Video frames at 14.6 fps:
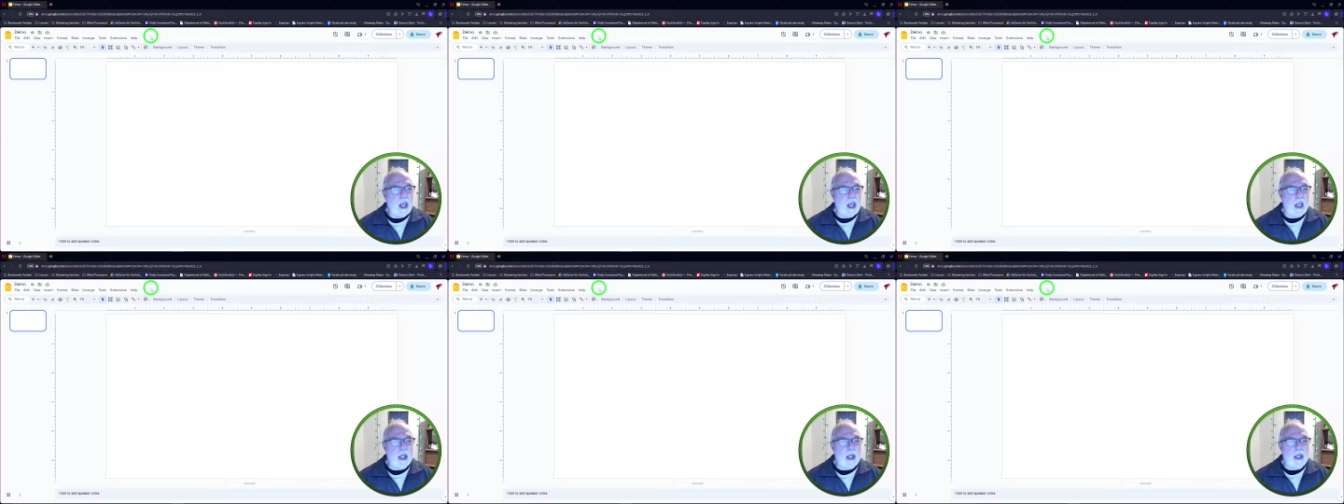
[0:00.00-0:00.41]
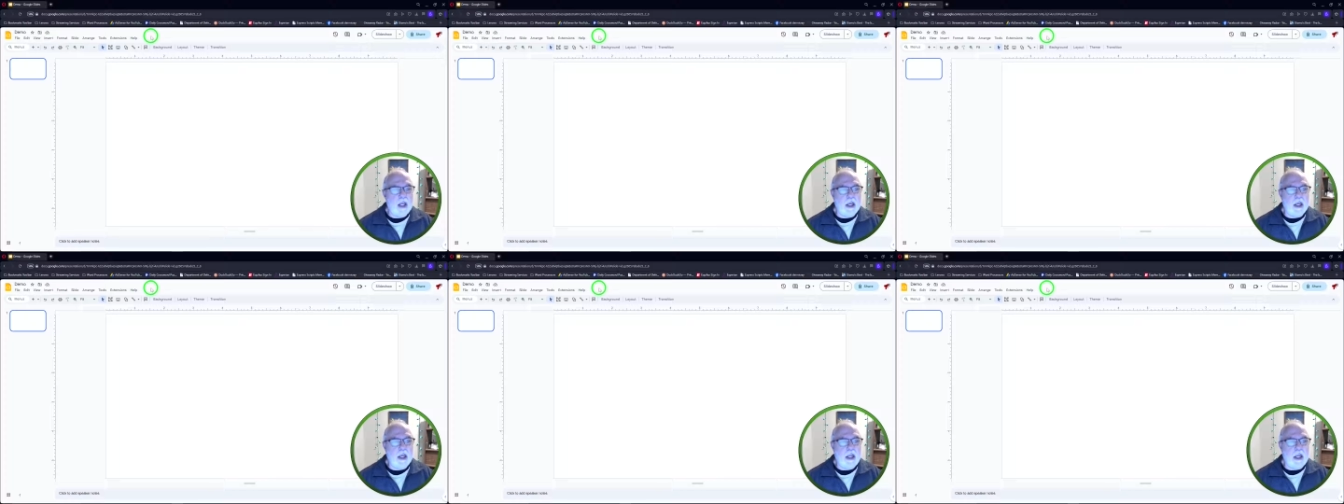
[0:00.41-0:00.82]
And
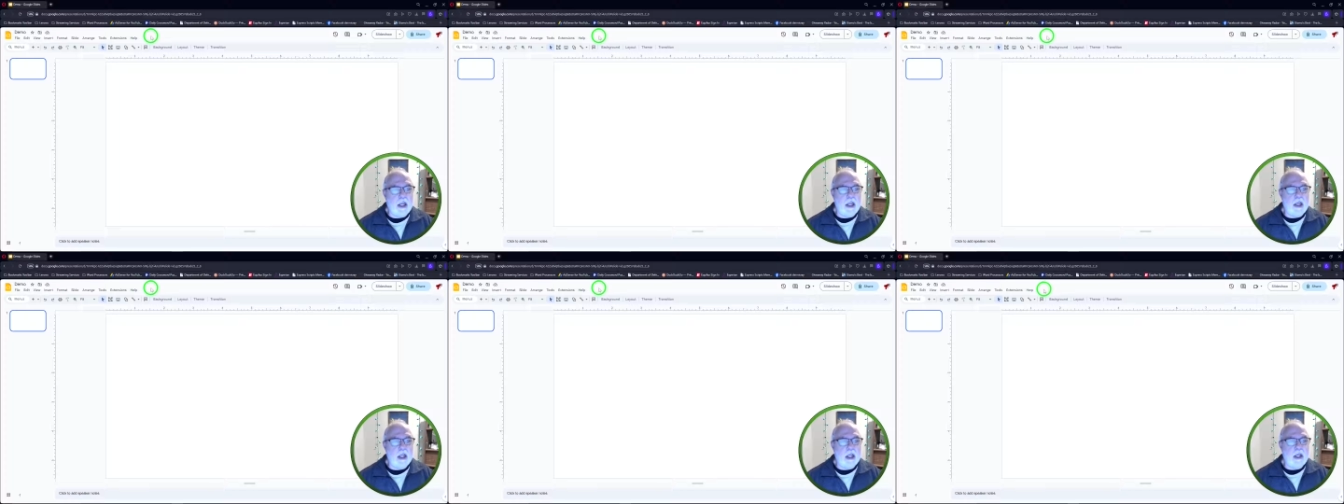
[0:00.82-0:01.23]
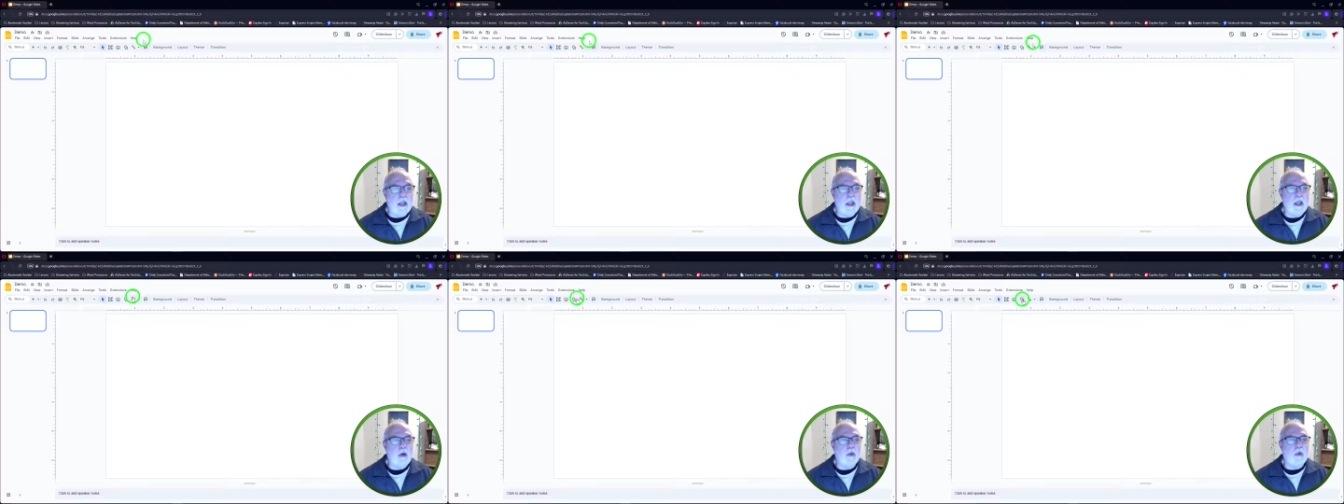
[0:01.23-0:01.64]
uh, in
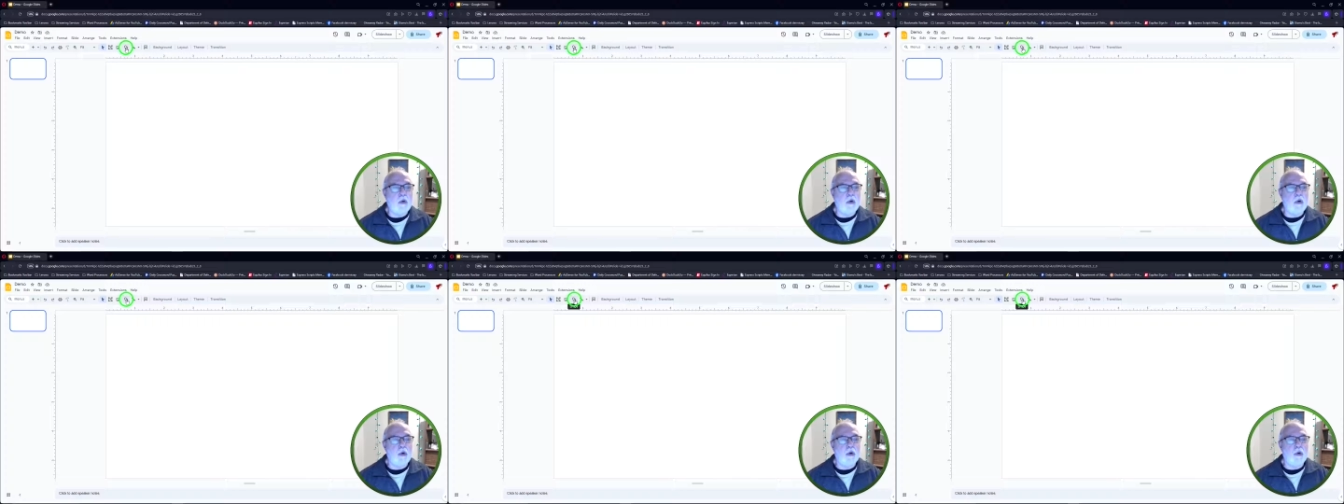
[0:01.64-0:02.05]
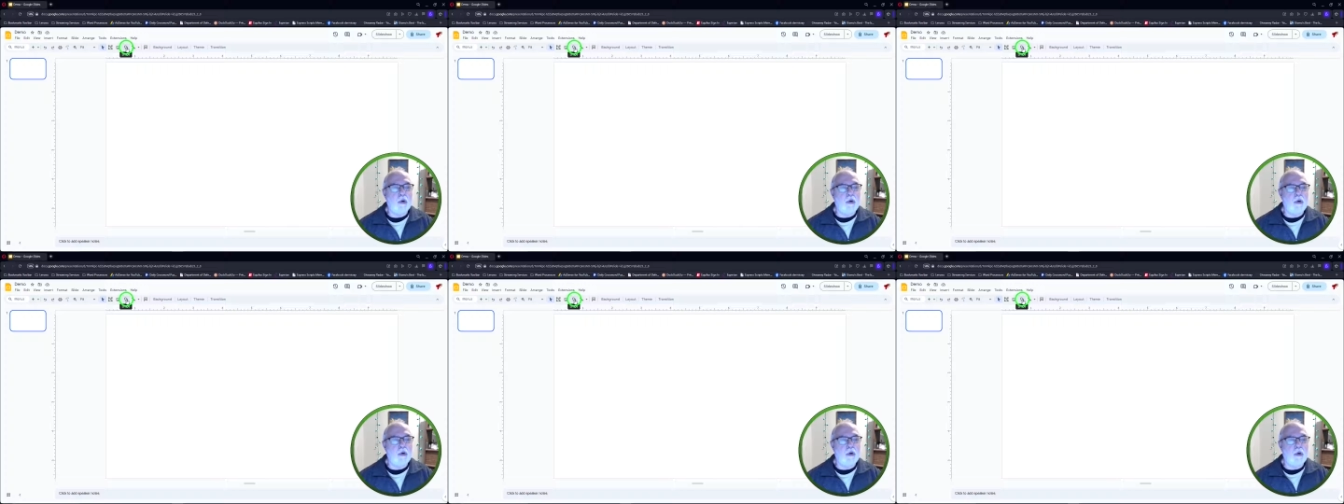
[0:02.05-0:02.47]
it, we'll go
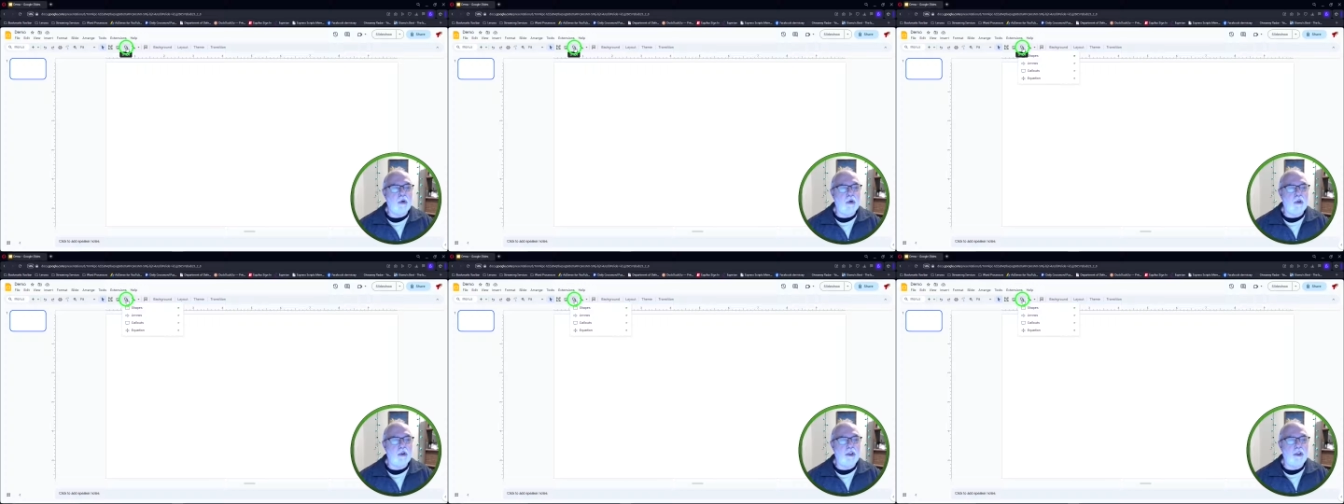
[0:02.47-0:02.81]
to